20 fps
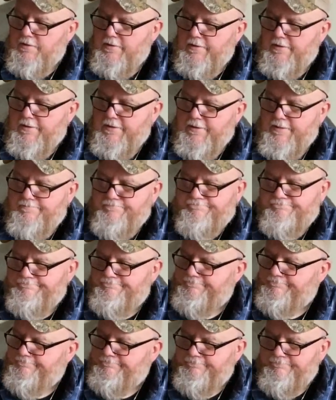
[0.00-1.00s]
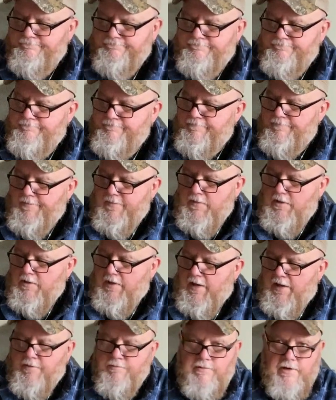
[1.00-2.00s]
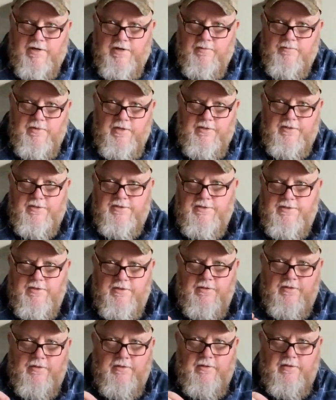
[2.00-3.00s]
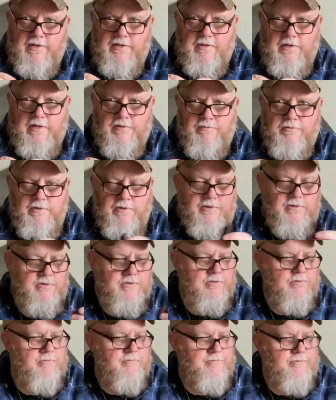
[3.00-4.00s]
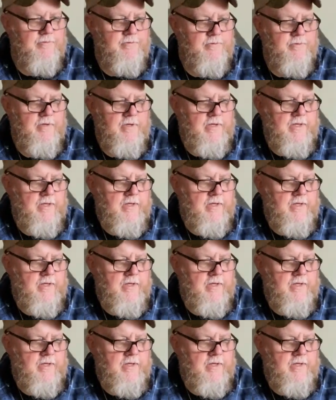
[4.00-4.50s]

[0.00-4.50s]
I recommend this thing. I really do. For